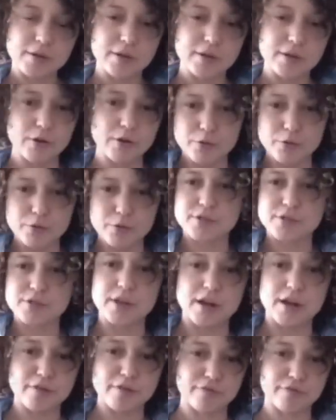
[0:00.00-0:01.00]
glue
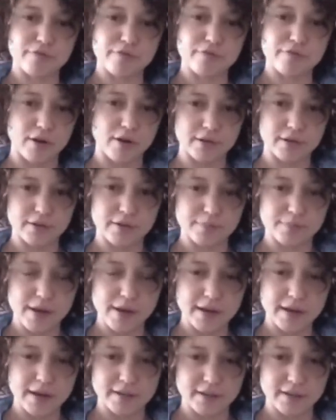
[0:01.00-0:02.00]
stuff on the
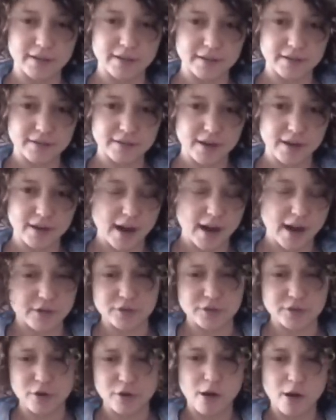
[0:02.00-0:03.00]
painting,
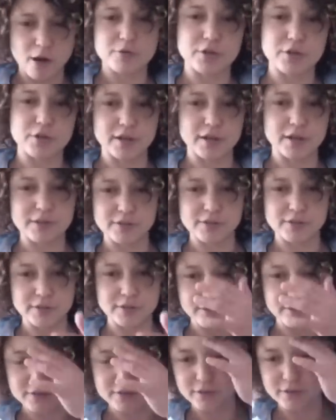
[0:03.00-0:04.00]
actual objects
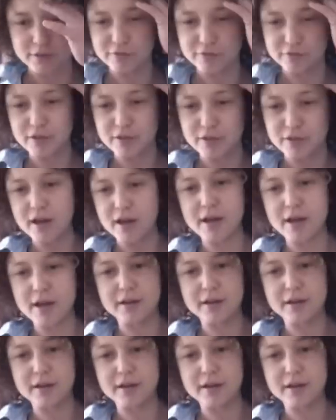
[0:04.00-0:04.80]
and stuff like that.